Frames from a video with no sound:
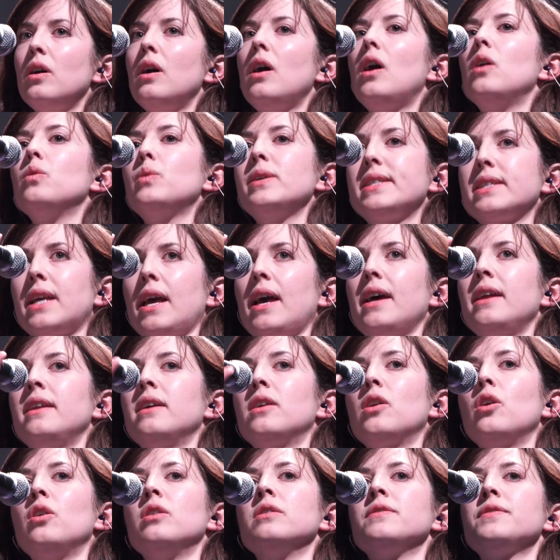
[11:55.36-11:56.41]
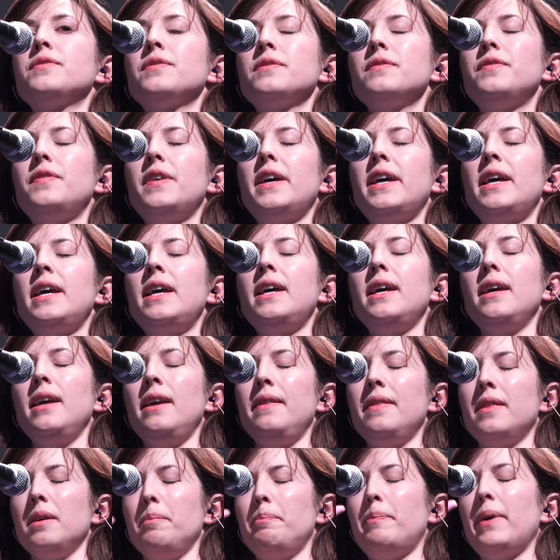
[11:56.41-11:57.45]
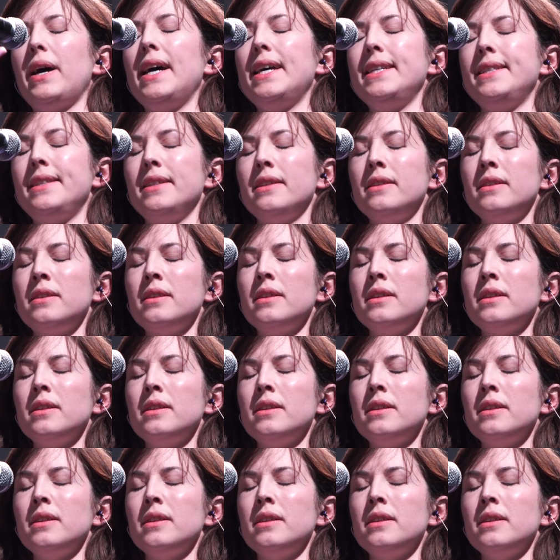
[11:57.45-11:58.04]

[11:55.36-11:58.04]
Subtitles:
Always getting a lot of fear in the bed.